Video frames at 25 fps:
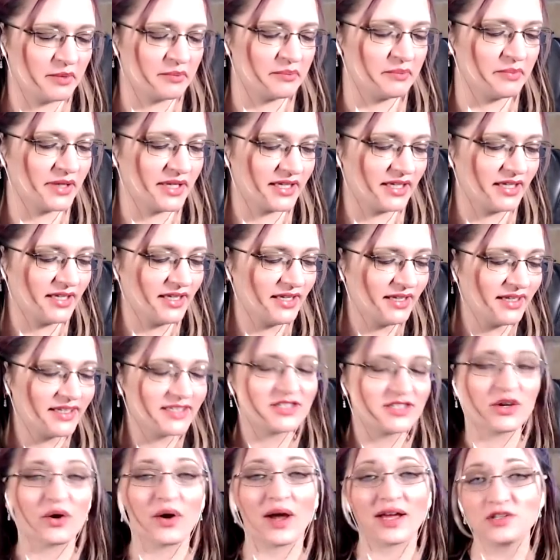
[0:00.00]
But
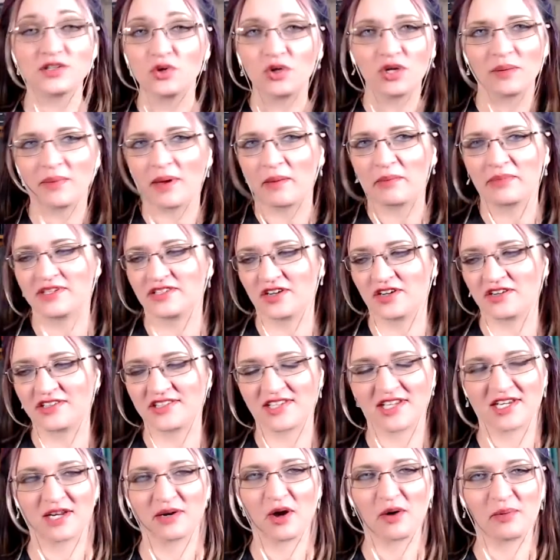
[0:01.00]
so I told him I'm gonna start
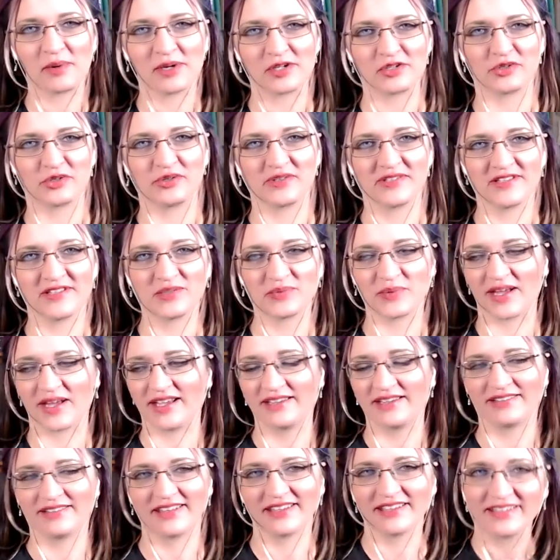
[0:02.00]
sending all my trolls his
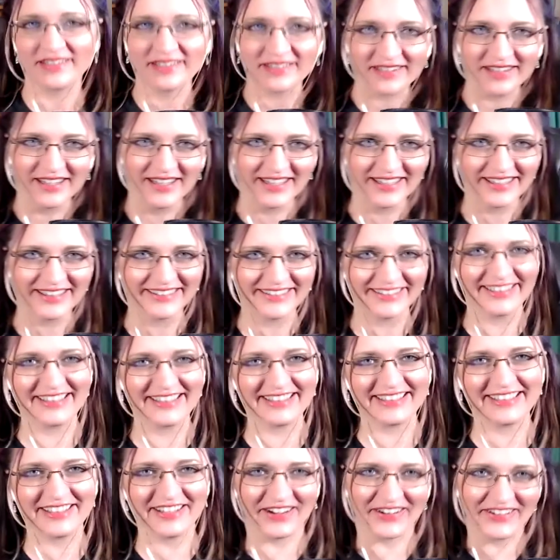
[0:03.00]
way. Like,
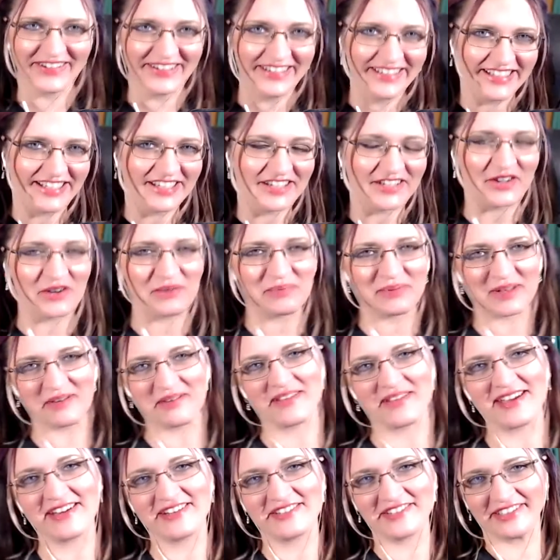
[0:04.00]
go play with
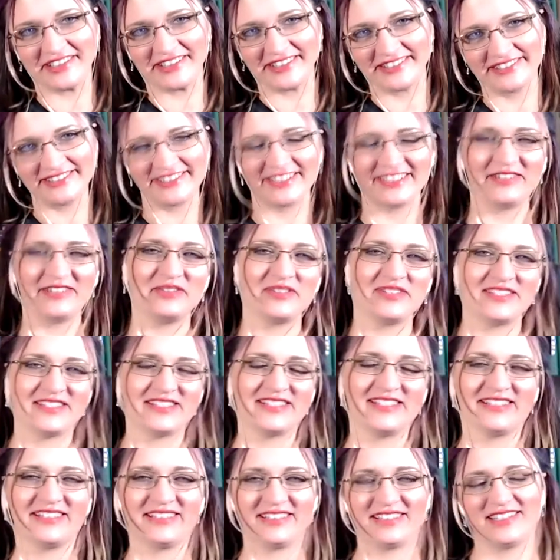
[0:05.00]
Andrew. He wants
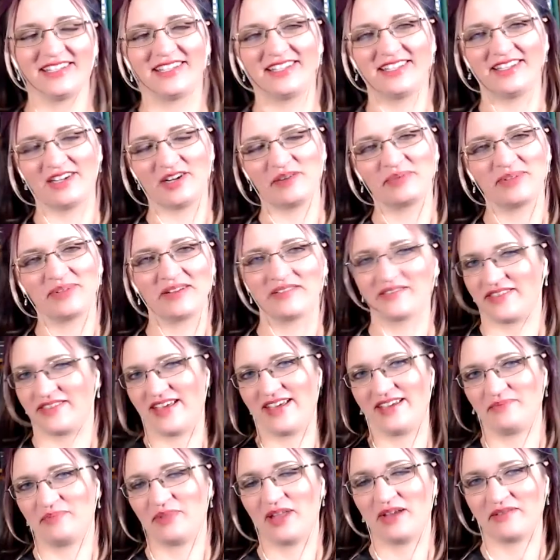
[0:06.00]
to,
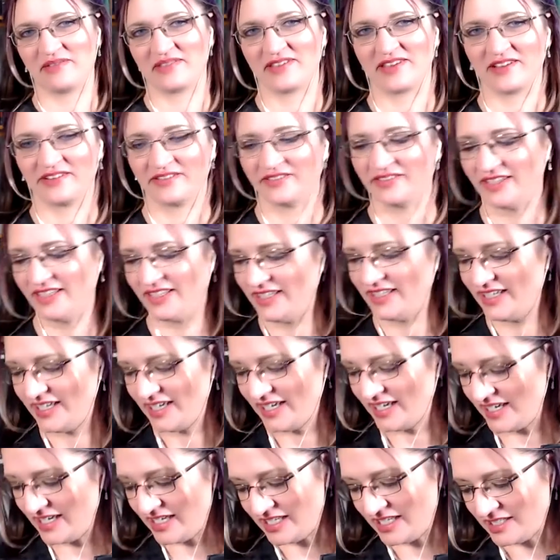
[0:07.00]
play with you.
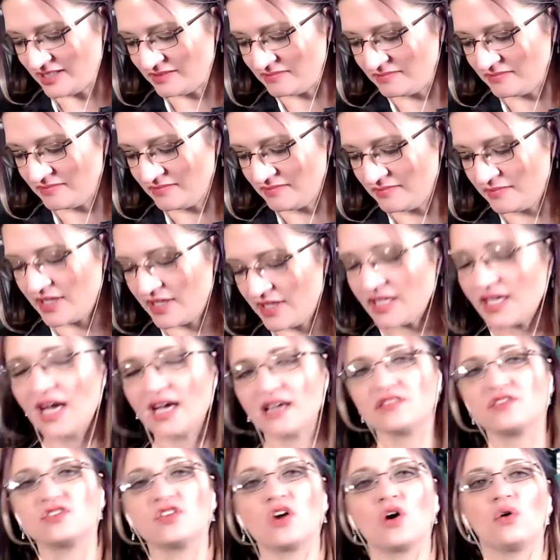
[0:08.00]
But yeah,
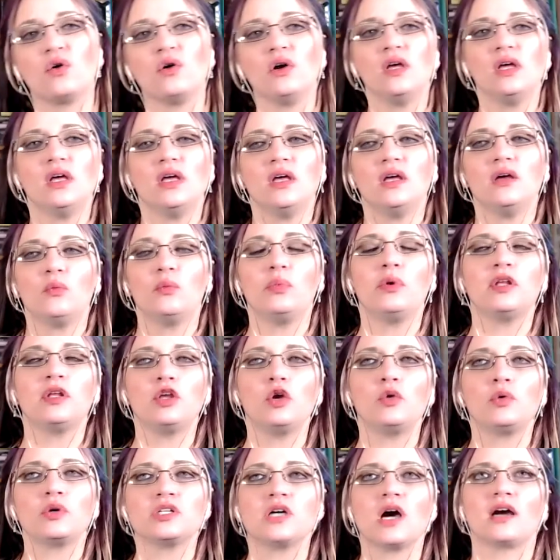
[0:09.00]
so but you
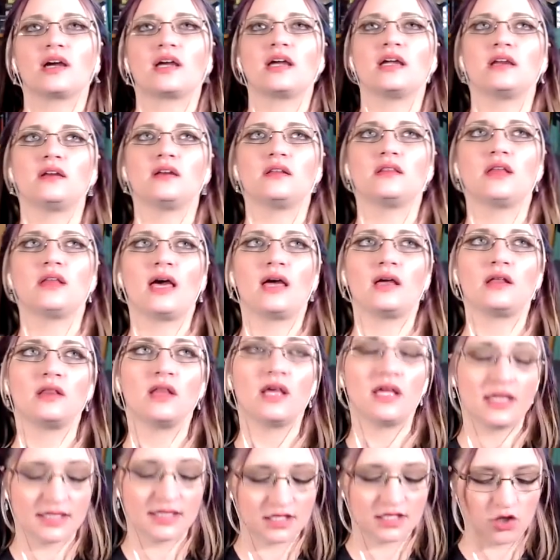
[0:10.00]
were talking that
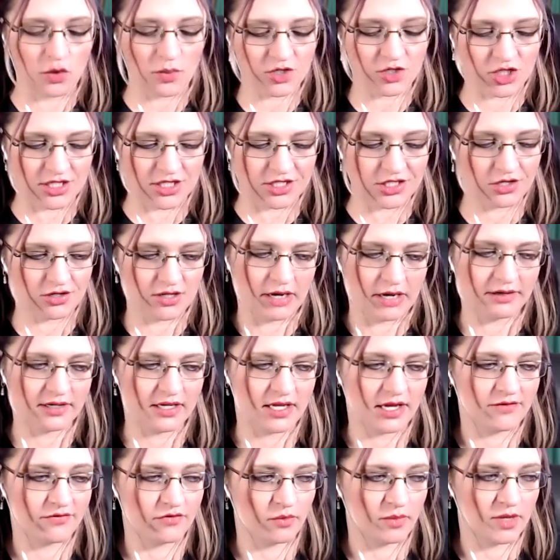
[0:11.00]
it's so much easier now to
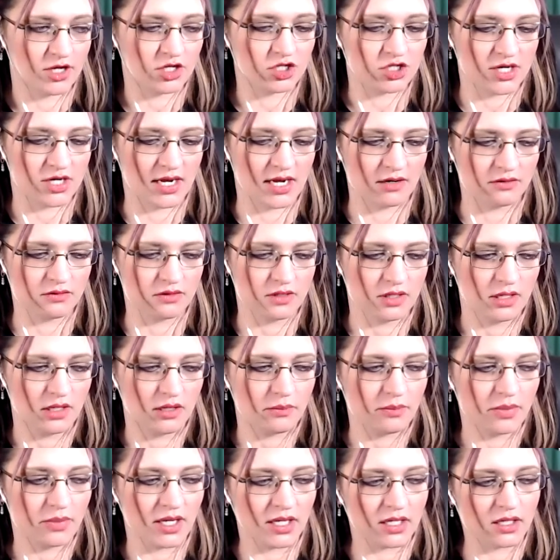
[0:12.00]
get information out,
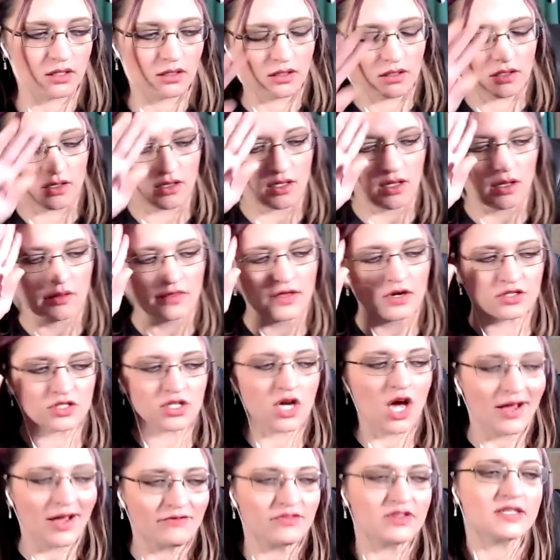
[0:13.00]
but there's
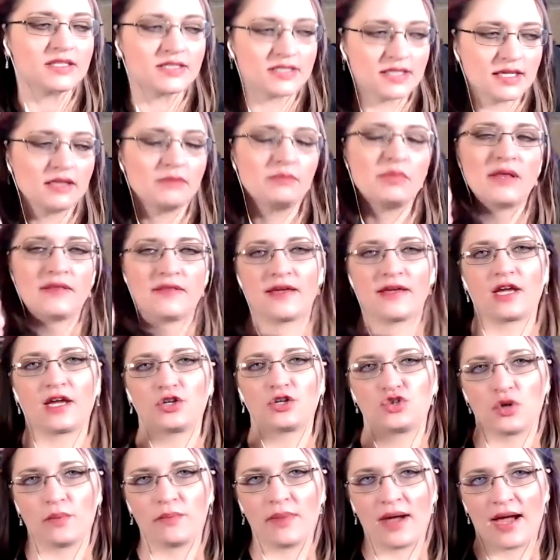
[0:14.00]
obviously been like a
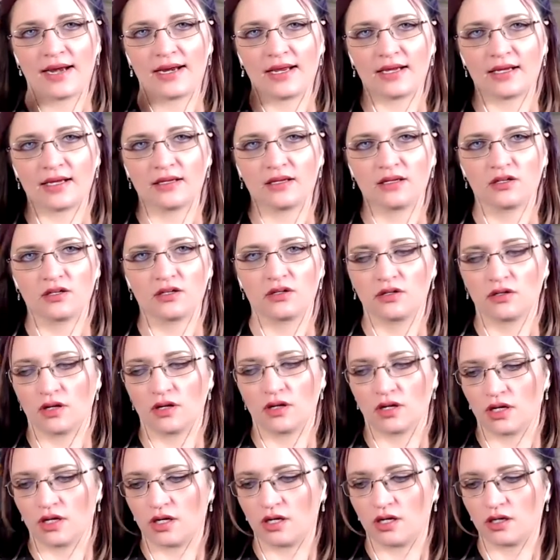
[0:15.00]
dramatic
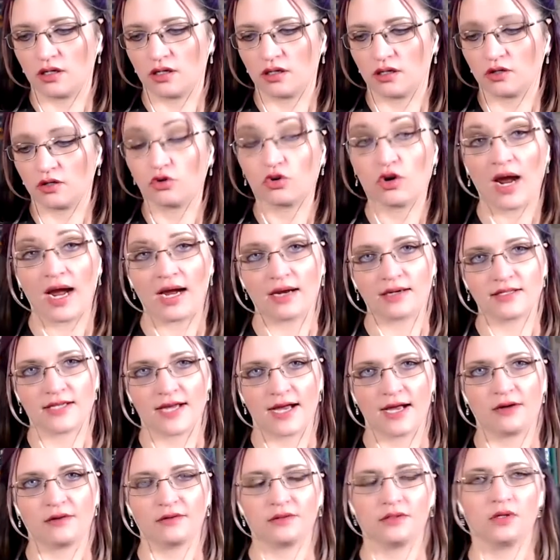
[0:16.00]

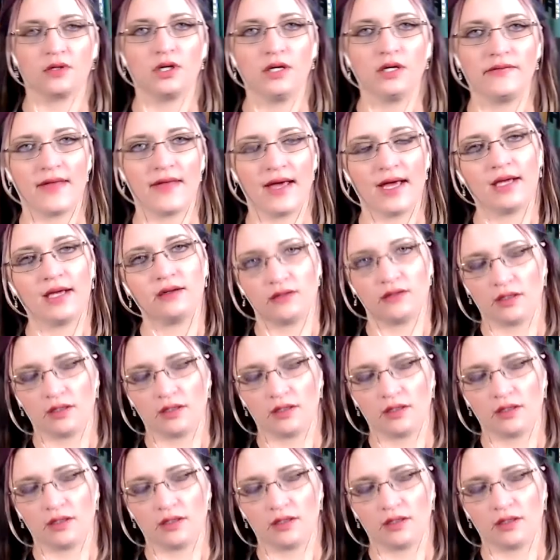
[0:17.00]
crackdown on that.